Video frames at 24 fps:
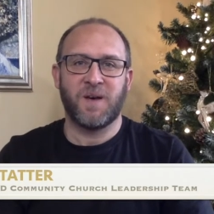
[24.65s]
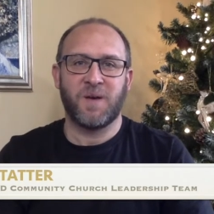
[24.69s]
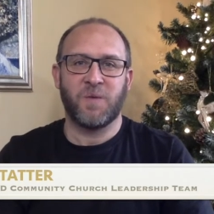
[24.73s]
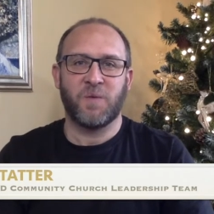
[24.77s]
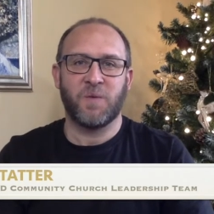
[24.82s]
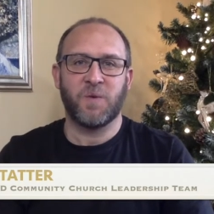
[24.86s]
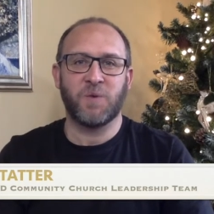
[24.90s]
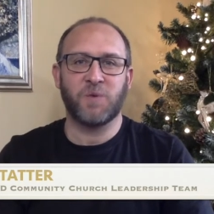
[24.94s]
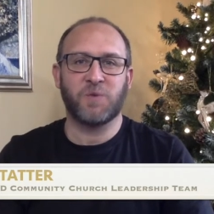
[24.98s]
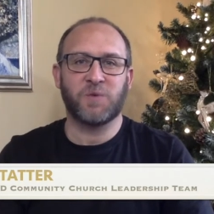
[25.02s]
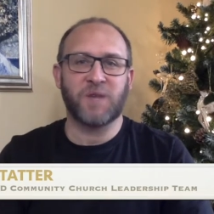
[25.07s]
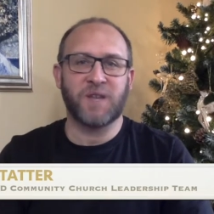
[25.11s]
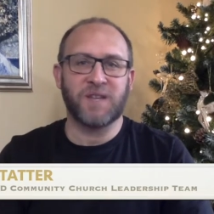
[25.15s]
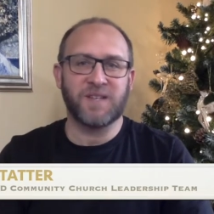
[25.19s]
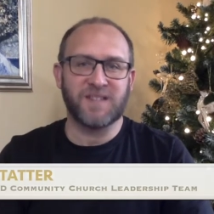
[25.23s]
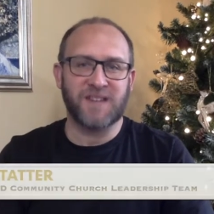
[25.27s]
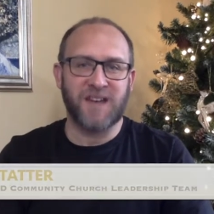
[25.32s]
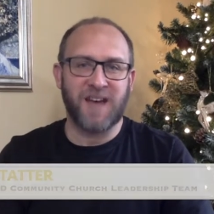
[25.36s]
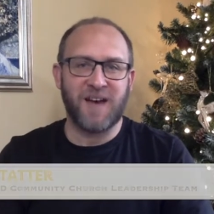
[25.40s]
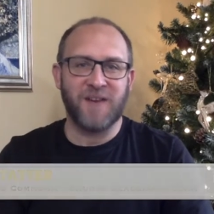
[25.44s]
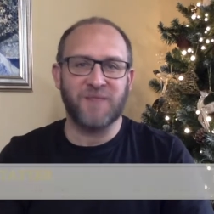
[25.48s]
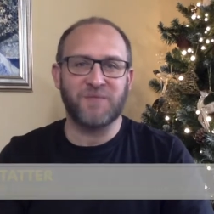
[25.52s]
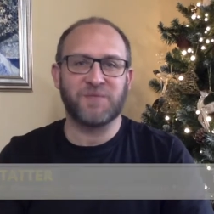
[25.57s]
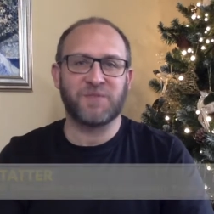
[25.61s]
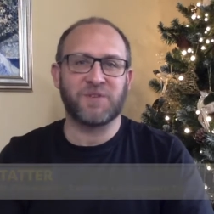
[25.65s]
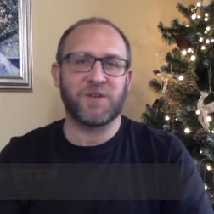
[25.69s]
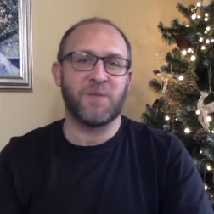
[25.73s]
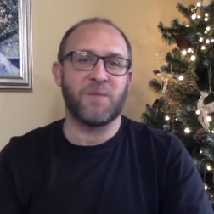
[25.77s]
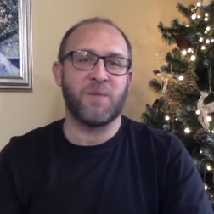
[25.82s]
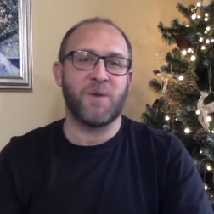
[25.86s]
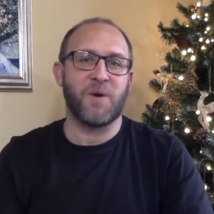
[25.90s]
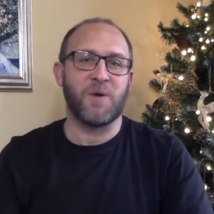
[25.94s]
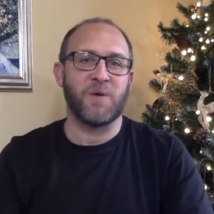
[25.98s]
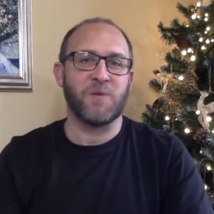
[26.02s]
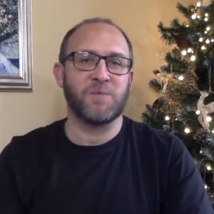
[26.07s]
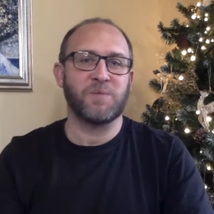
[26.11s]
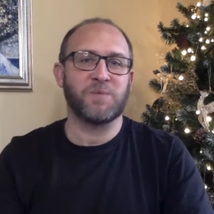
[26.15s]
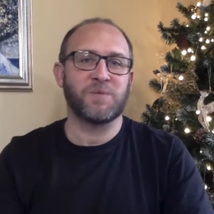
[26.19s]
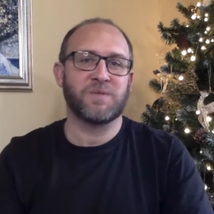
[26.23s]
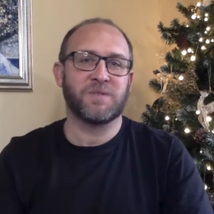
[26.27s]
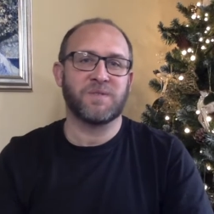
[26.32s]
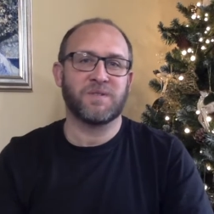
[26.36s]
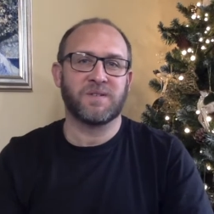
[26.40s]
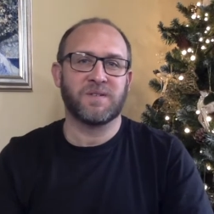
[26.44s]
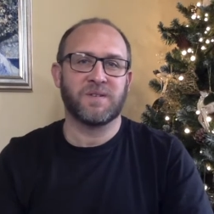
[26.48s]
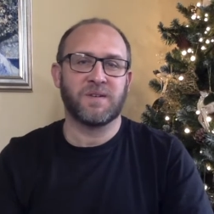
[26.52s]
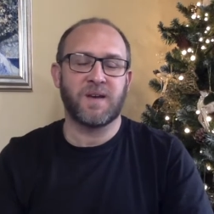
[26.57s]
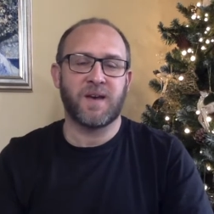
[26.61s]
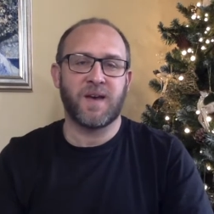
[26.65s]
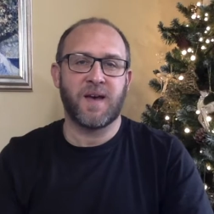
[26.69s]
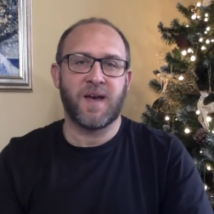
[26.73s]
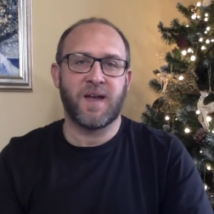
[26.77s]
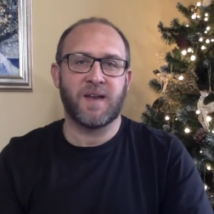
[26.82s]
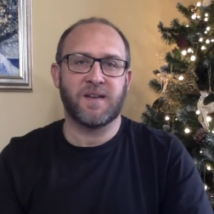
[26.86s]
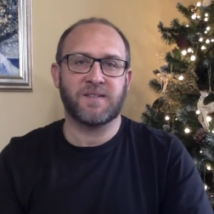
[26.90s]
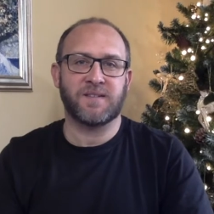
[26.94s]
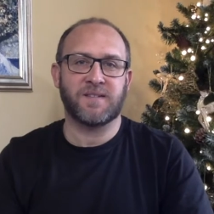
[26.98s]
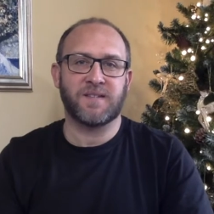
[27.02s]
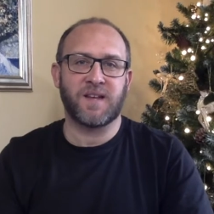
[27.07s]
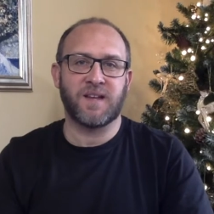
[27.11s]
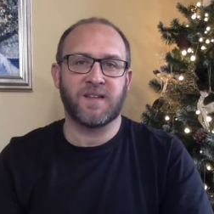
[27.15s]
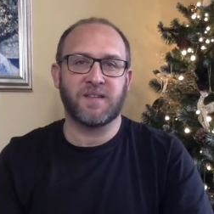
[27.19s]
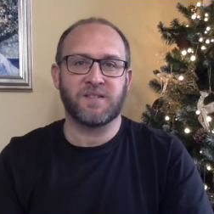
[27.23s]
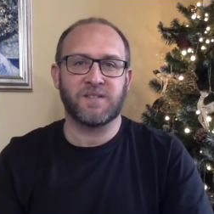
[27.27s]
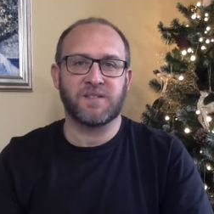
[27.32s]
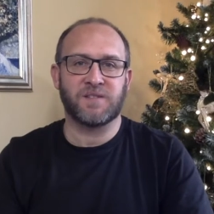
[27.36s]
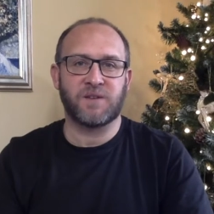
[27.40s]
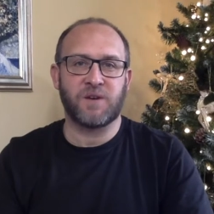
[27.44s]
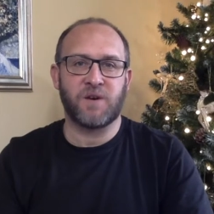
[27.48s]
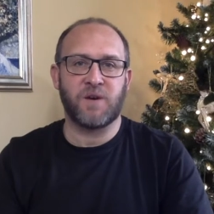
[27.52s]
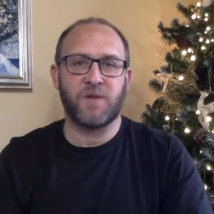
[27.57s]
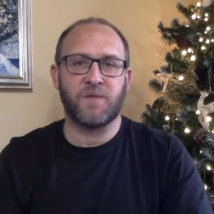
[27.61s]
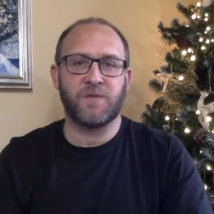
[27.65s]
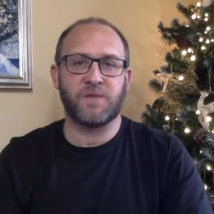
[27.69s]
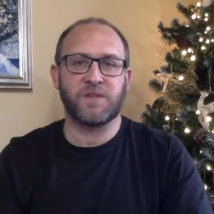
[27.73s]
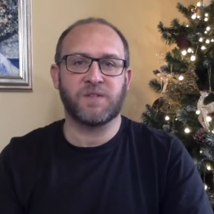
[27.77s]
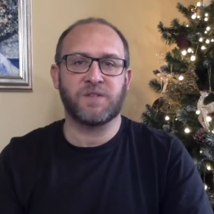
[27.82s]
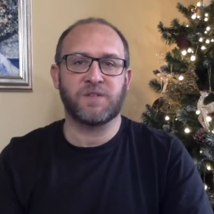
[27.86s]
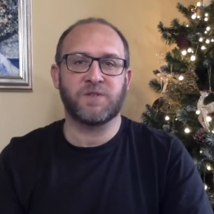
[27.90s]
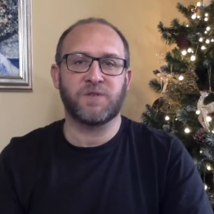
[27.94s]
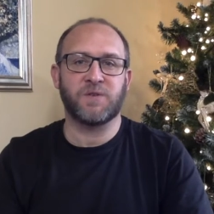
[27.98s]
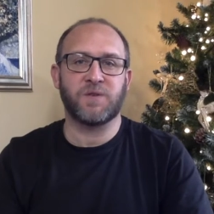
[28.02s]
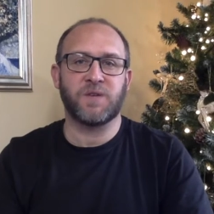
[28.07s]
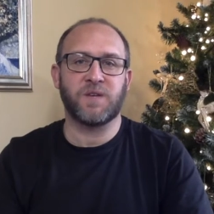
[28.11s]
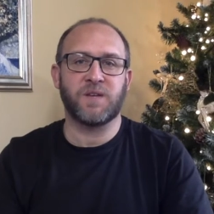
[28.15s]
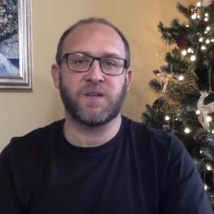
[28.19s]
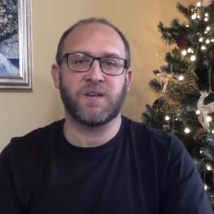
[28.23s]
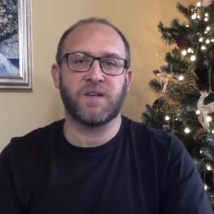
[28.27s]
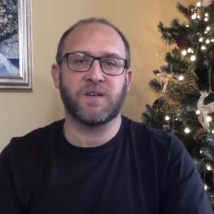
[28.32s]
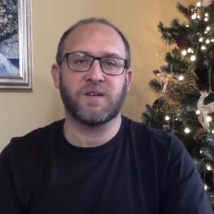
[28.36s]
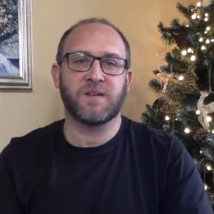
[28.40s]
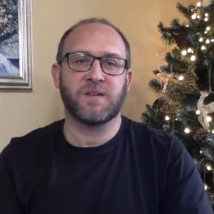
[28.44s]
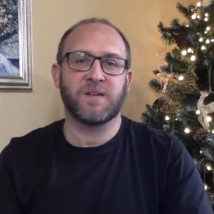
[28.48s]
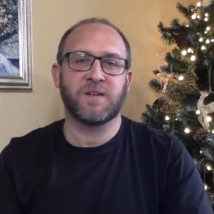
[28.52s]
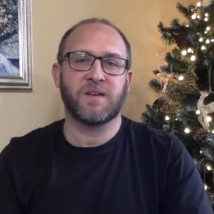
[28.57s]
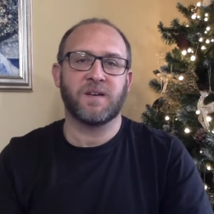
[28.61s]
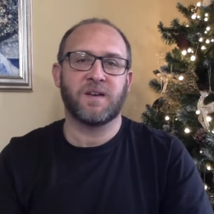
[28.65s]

We all tend to have some hopes, and today at the start of this new year,